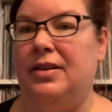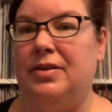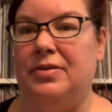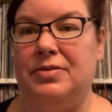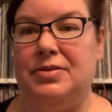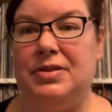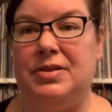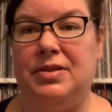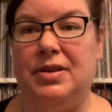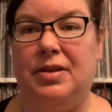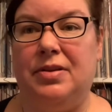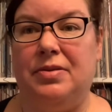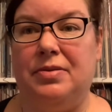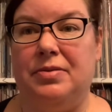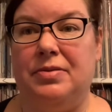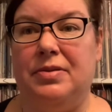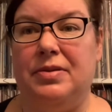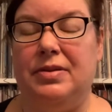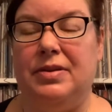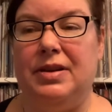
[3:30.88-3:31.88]
so
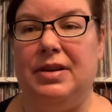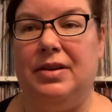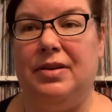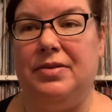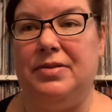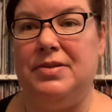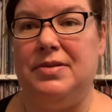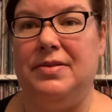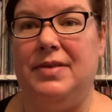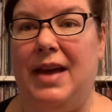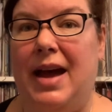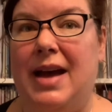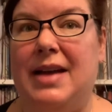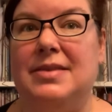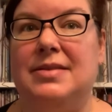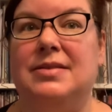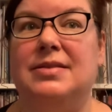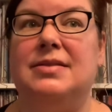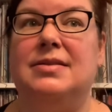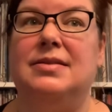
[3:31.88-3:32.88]

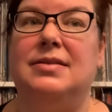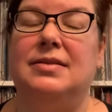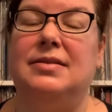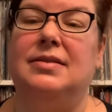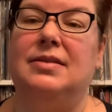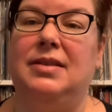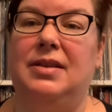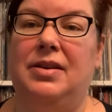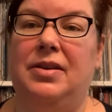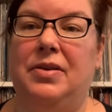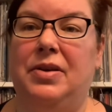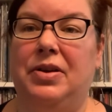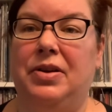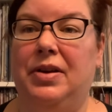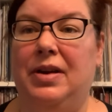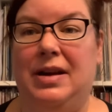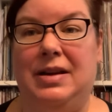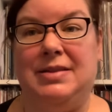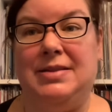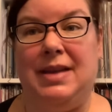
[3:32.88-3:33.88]
that's a
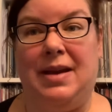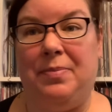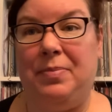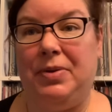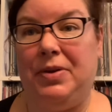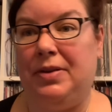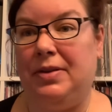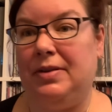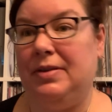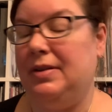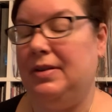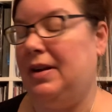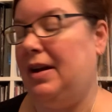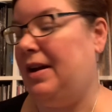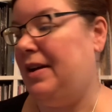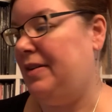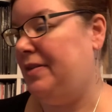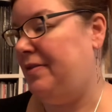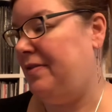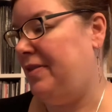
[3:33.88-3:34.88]
good example
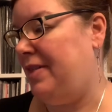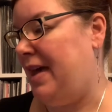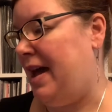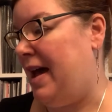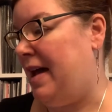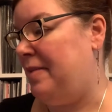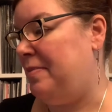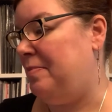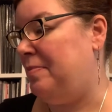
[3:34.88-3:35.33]
of that.